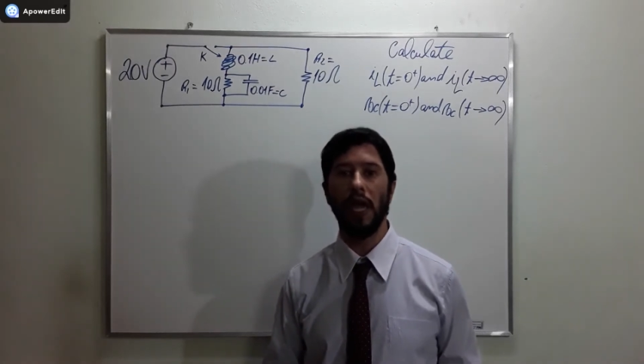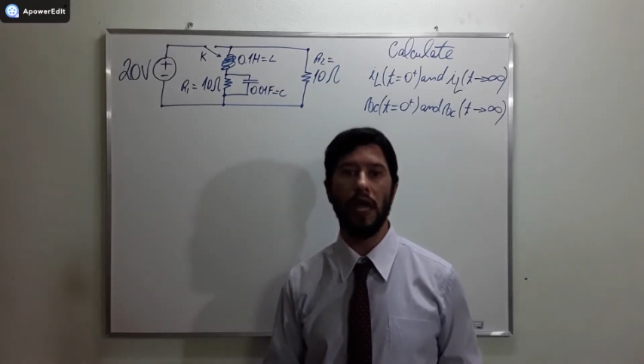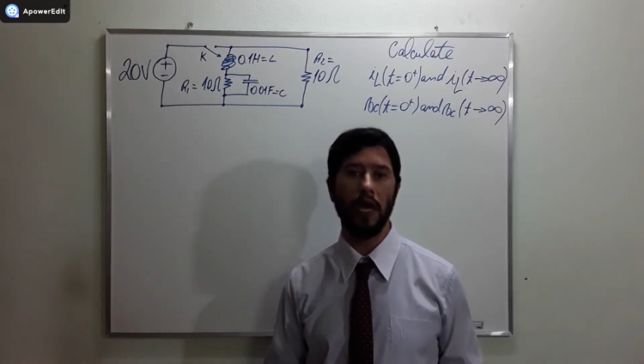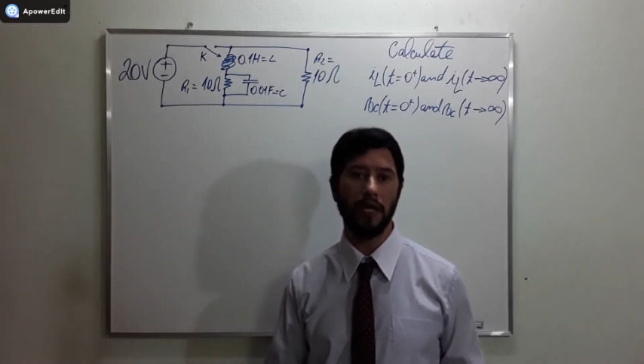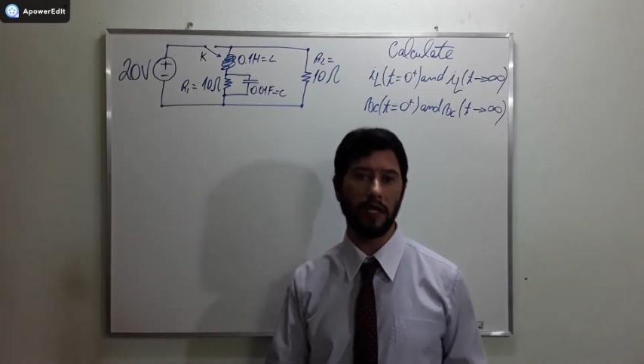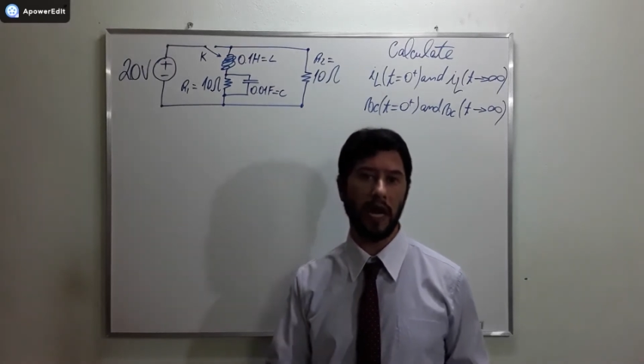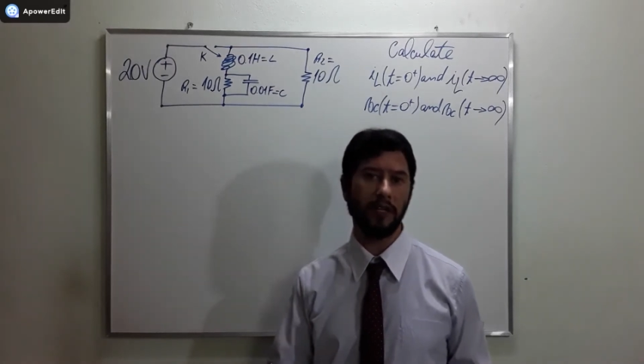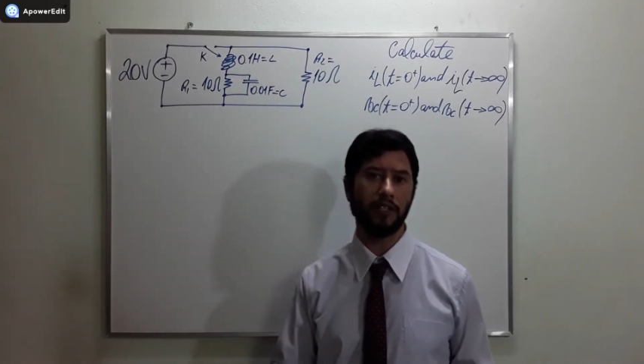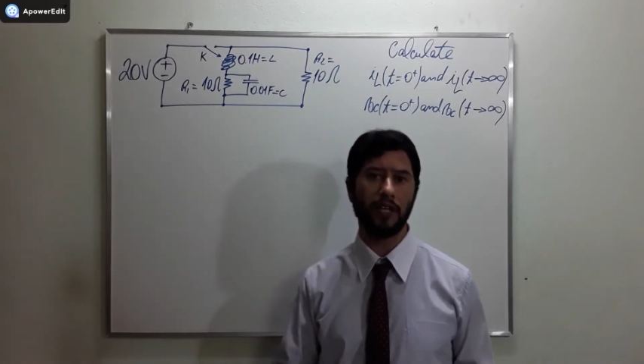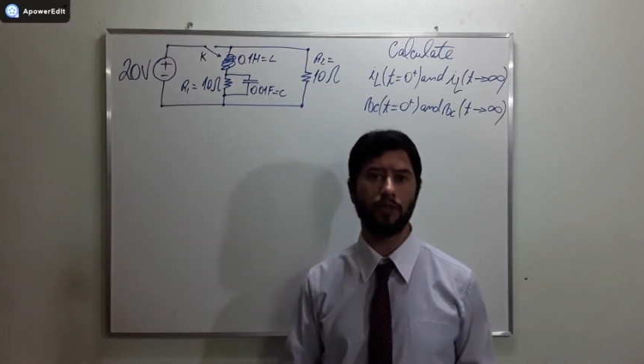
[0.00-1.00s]
and I
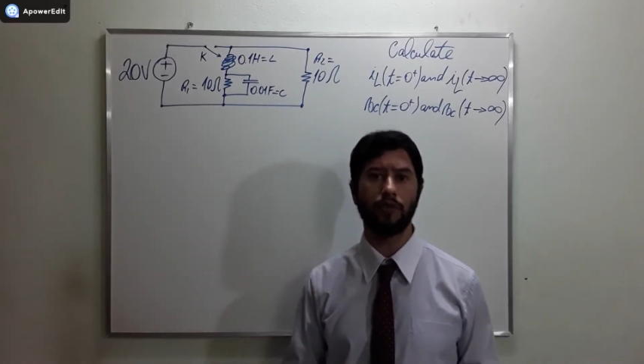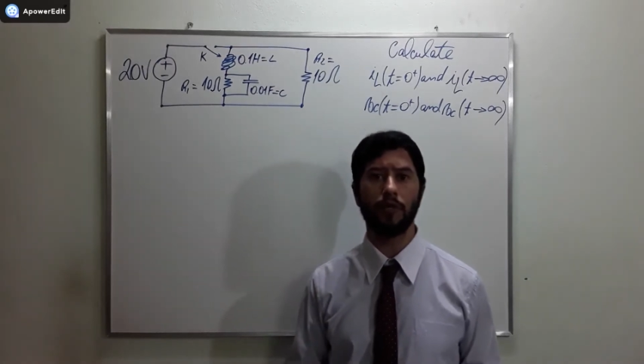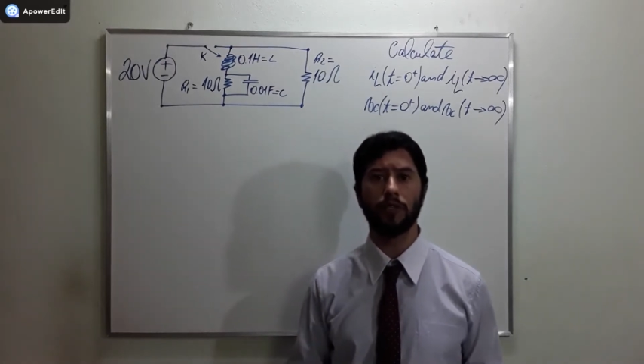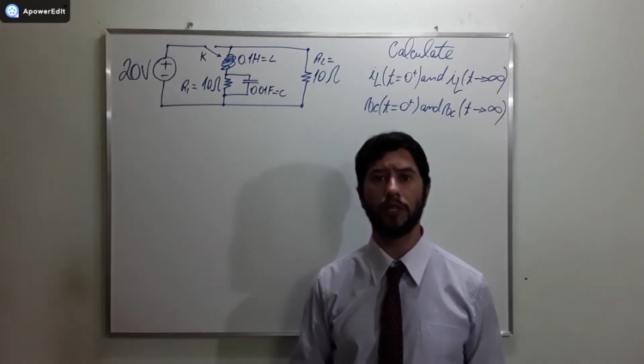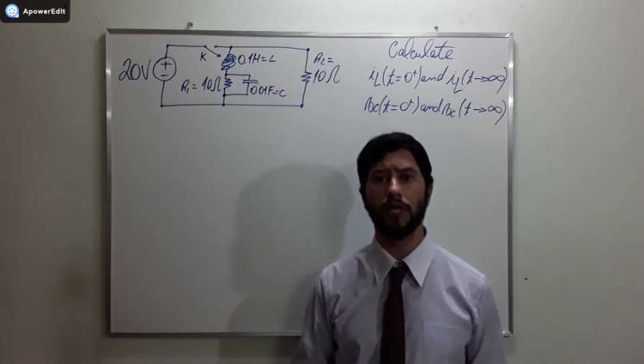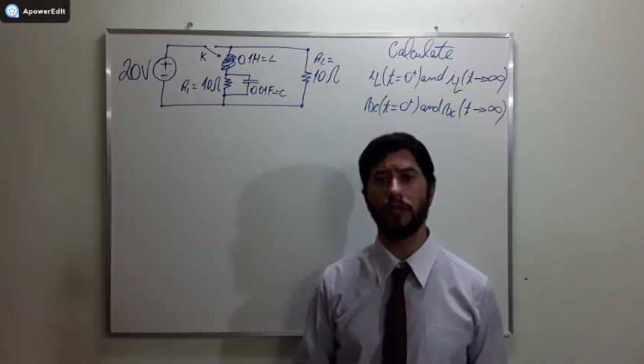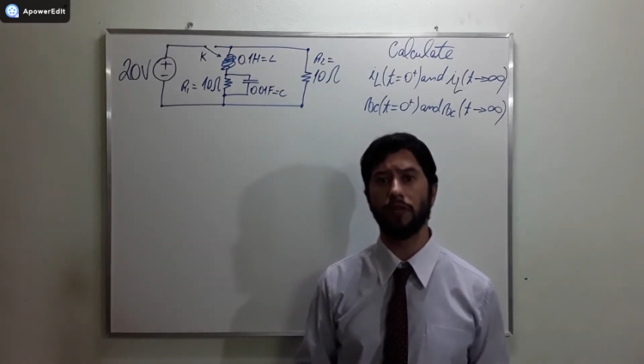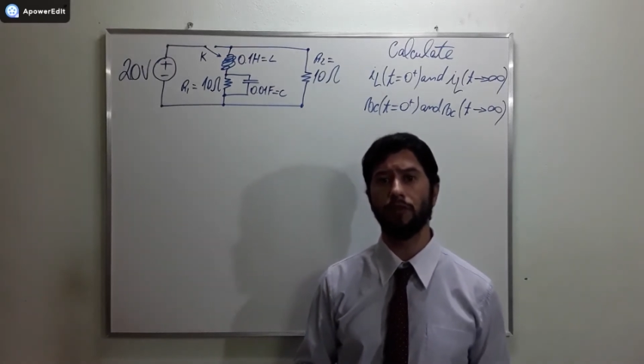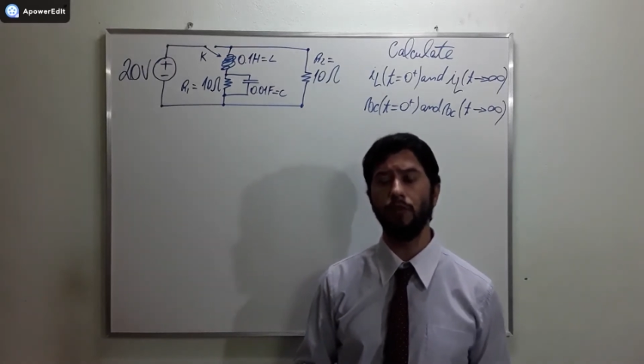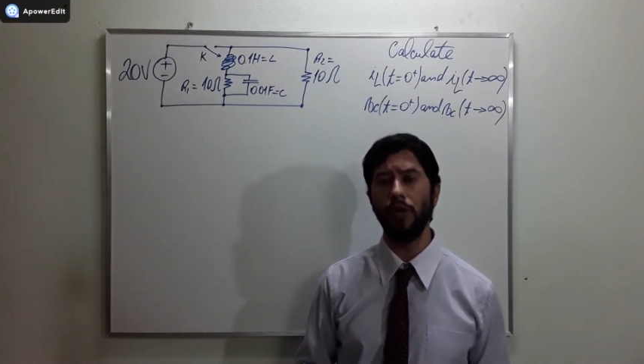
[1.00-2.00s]
decided to translate
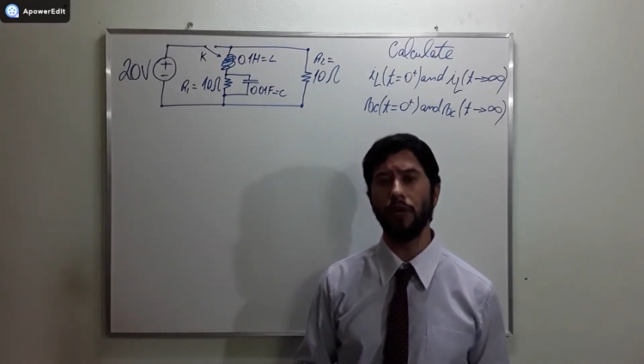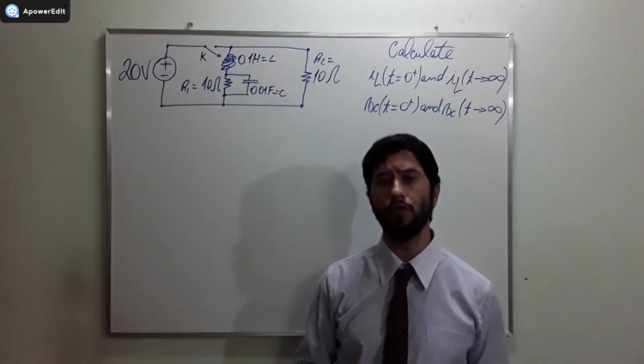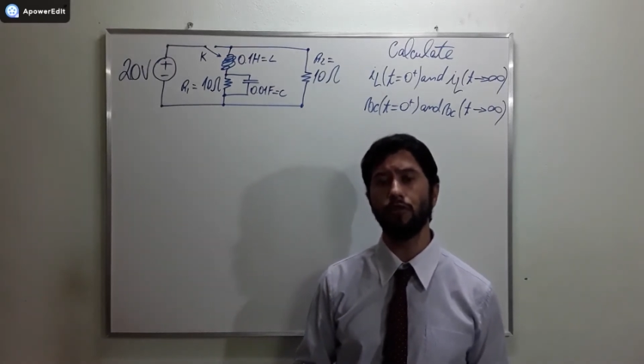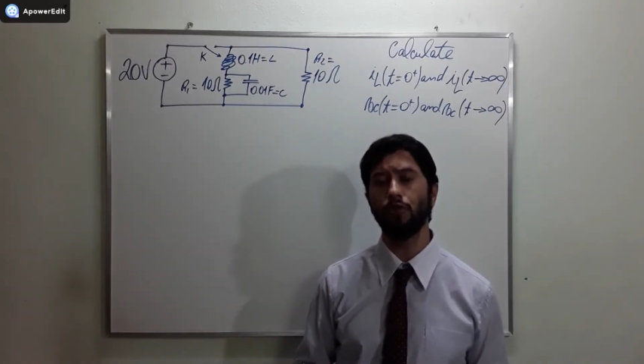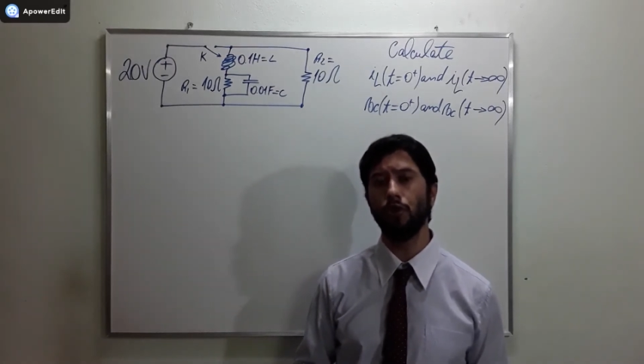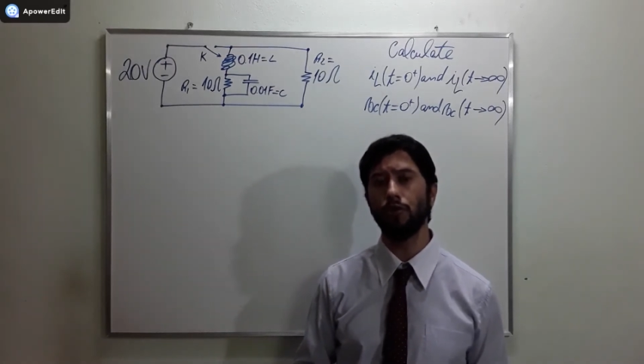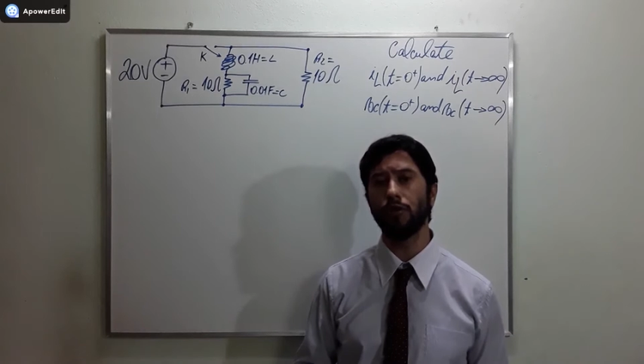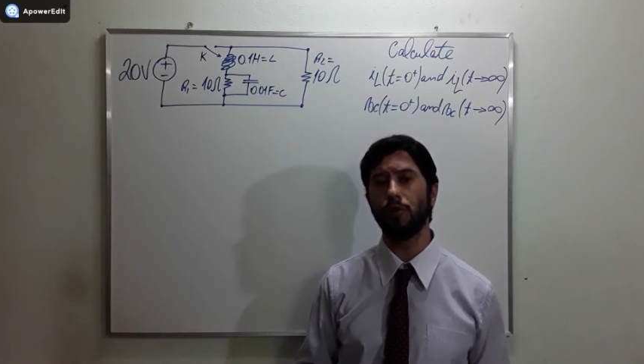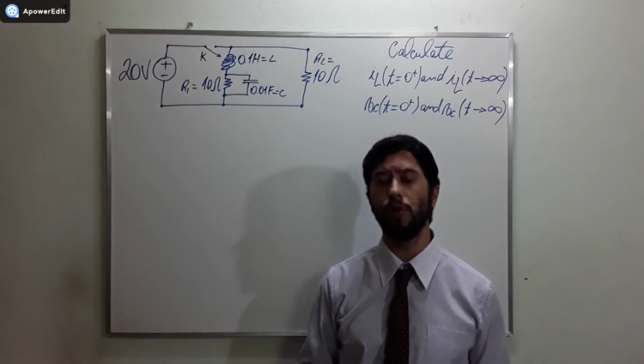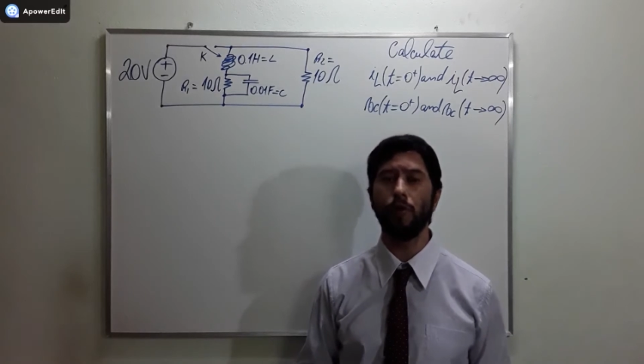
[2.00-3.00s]
it to English to show to
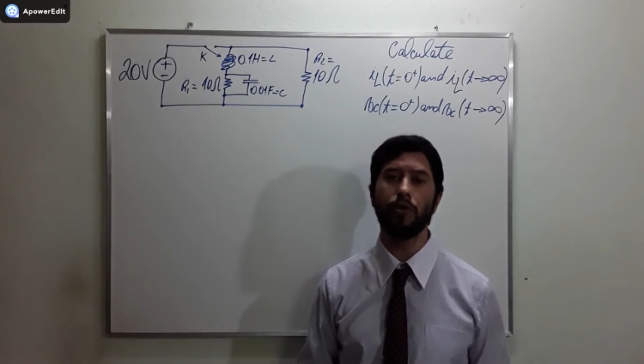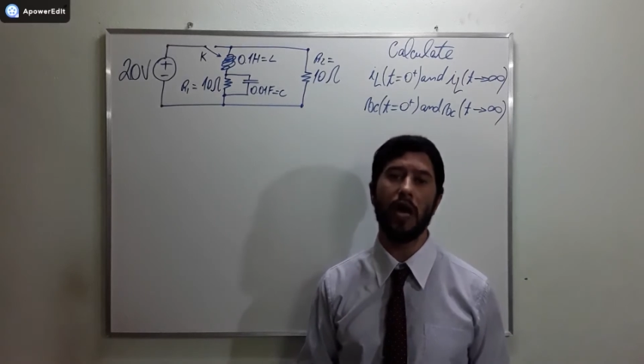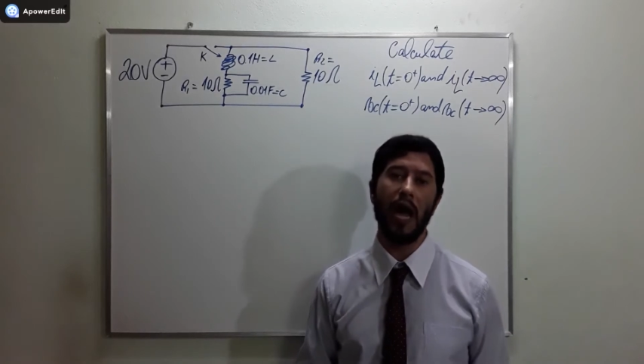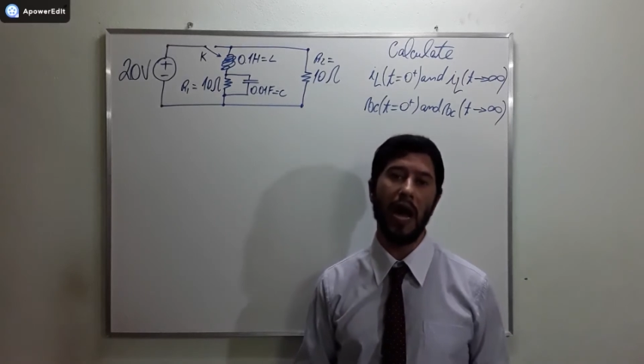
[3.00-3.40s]
the world